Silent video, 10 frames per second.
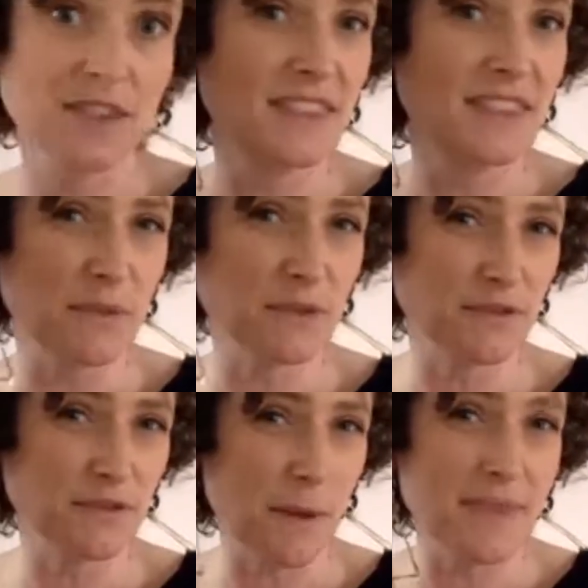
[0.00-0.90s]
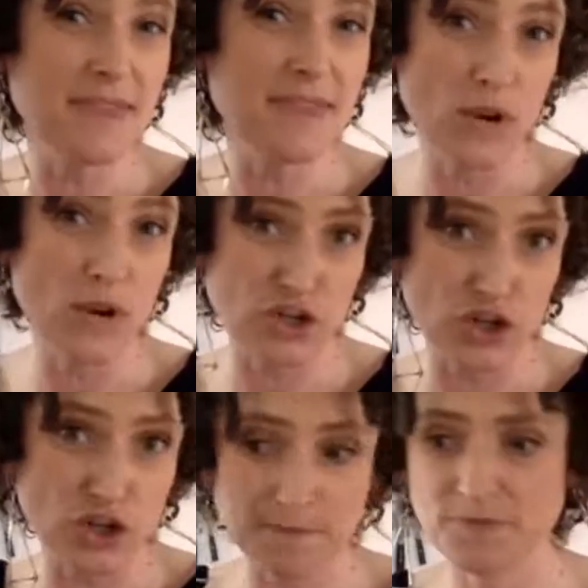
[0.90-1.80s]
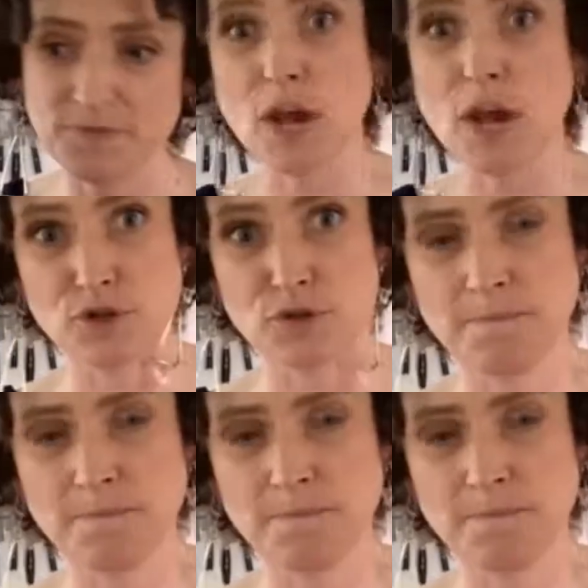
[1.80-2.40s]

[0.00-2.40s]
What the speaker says: That was from the winter chapter.